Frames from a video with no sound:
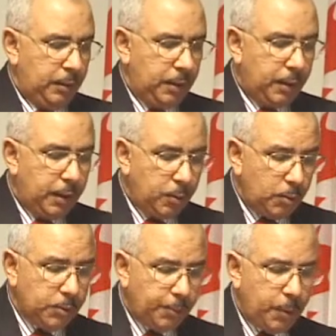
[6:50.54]
There are
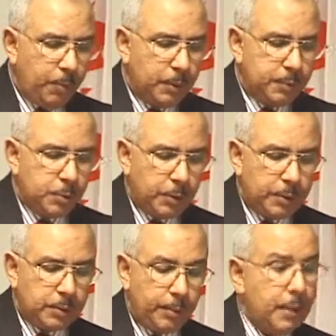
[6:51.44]
also problems
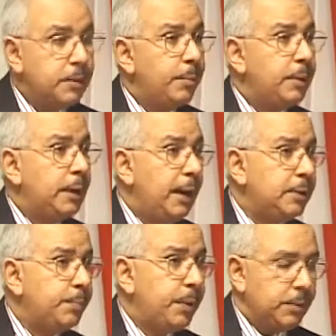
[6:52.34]
with the measurement
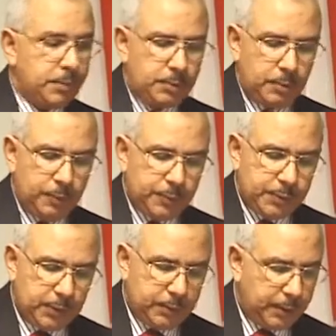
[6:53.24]
aspects of
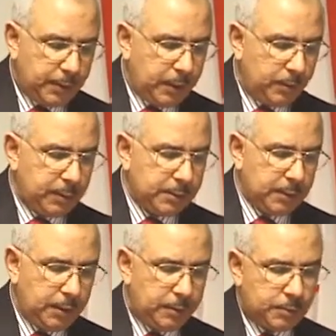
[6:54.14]
certain accounting
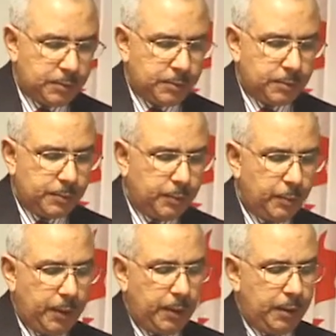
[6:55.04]
standards,
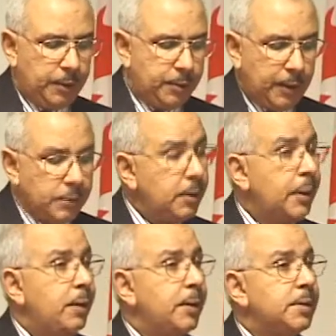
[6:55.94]
where international
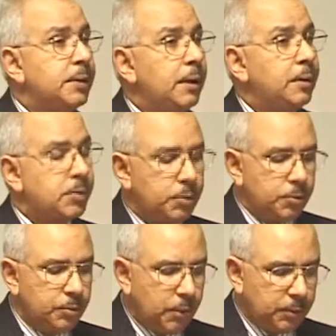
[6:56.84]
accounting standards
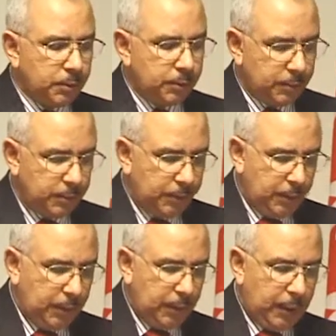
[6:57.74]
do not
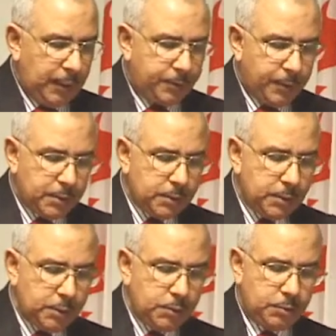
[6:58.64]
address
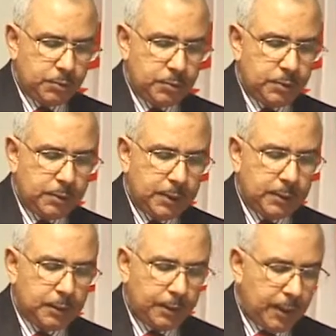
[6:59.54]
issues
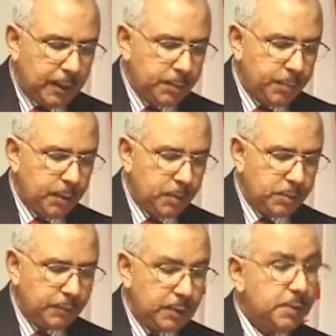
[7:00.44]
that arise
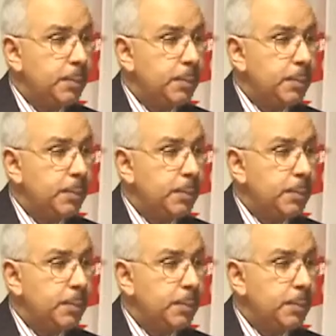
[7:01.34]
because of the